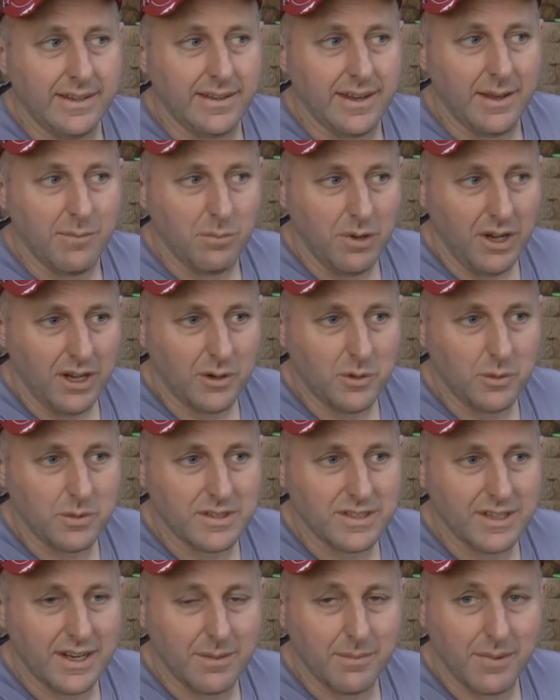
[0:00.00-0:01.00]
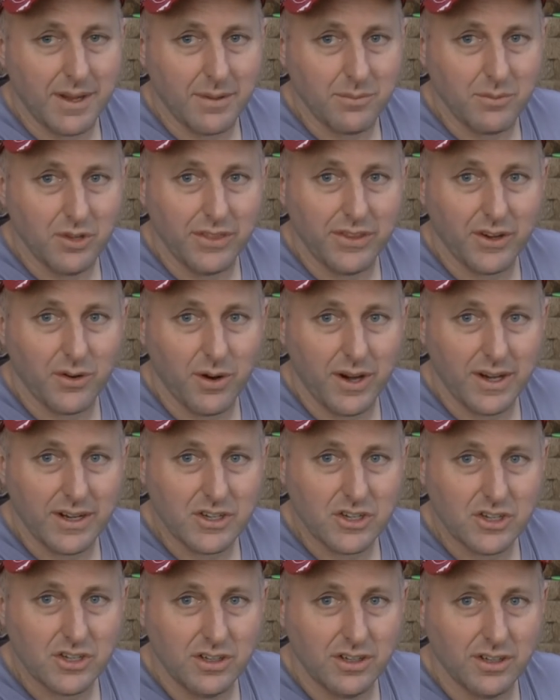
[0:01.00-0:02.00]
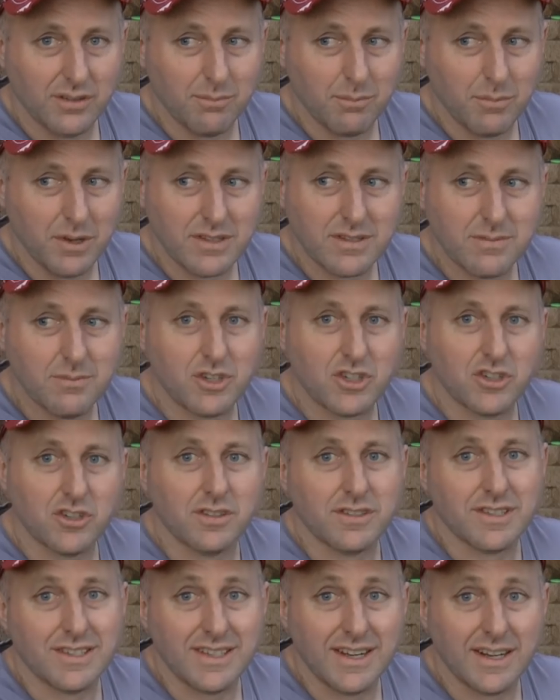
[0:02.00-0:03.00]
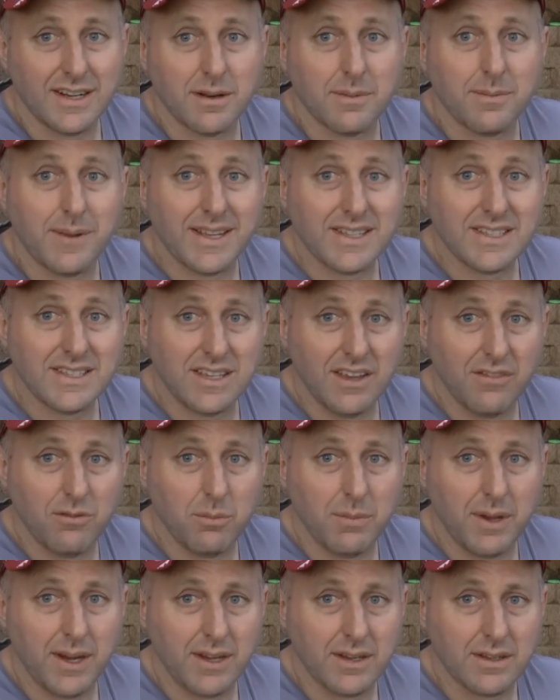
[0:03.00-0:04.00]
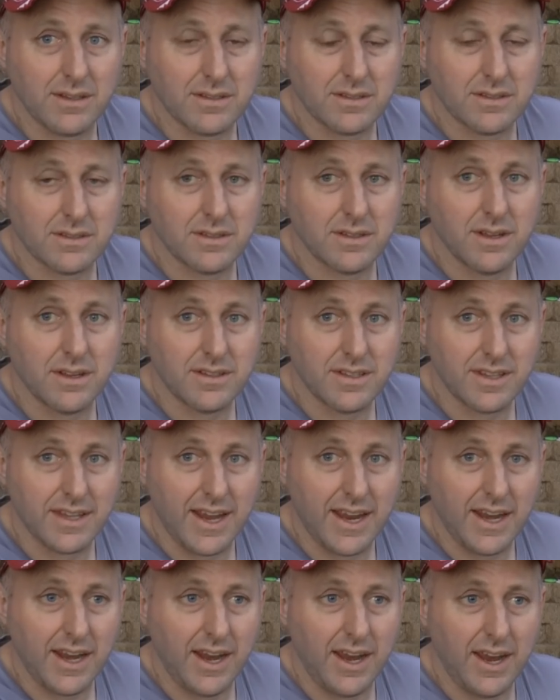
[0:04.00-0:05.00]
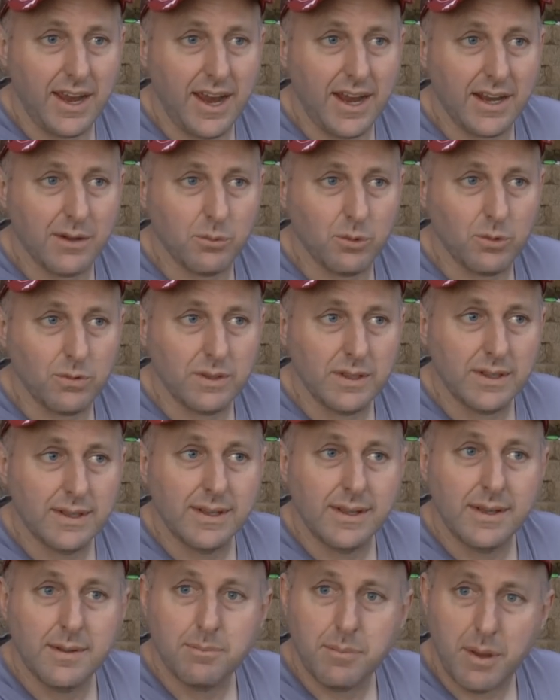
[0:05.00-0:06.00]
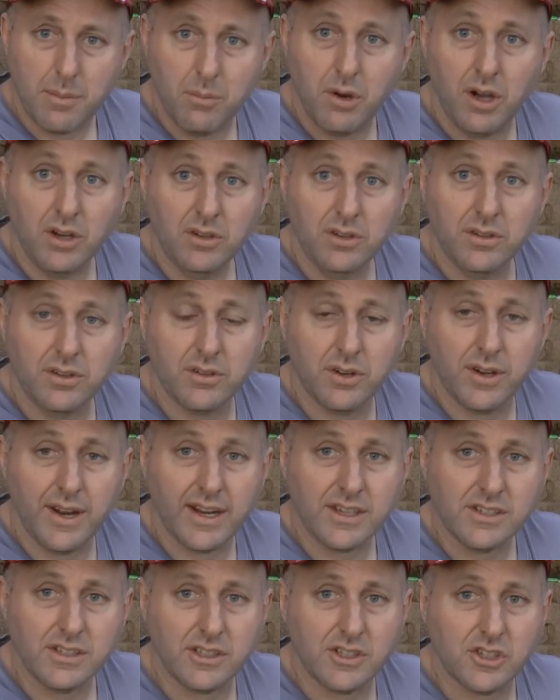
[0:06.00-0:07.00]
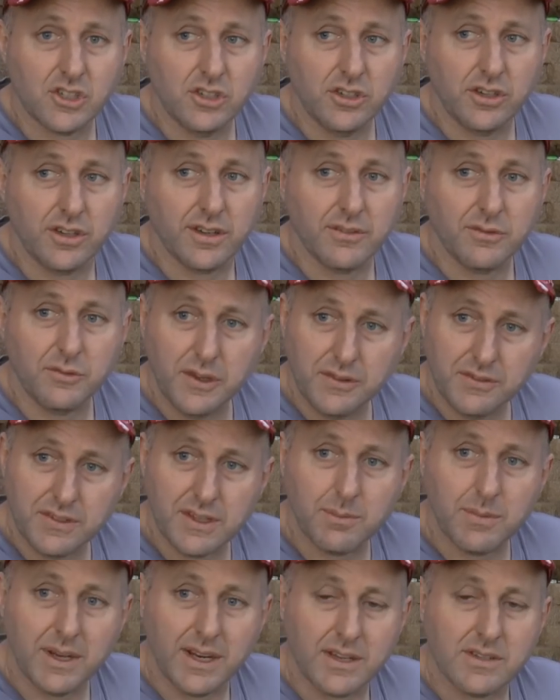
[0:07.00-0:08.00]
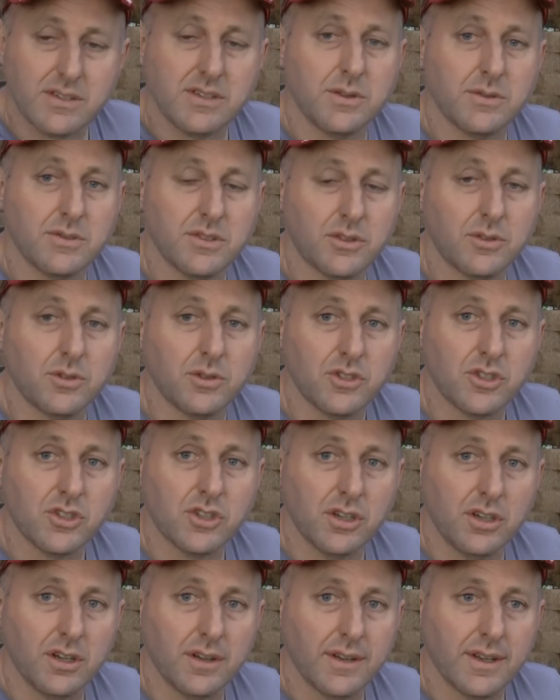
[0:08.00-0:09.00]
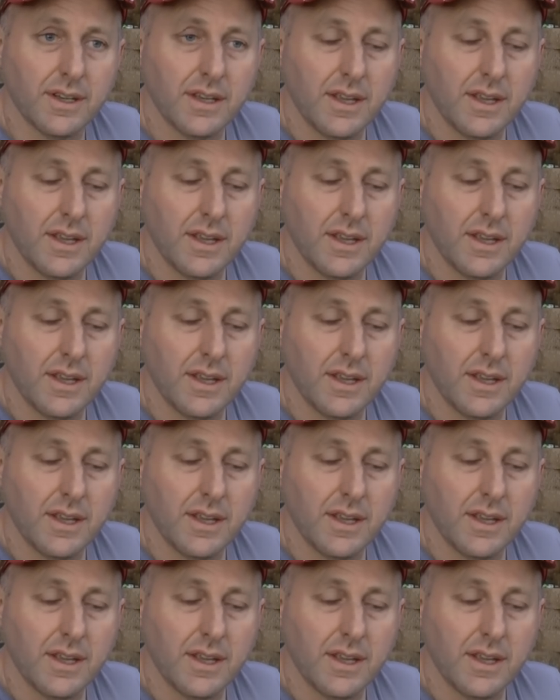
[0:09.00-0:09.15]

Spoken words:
Now, Michael would say to me, I'm not the greatest shot. Most of my shots are done at about 7 meters to the animal. But Michael could actually shoot. At 50 meters, he was a good shot.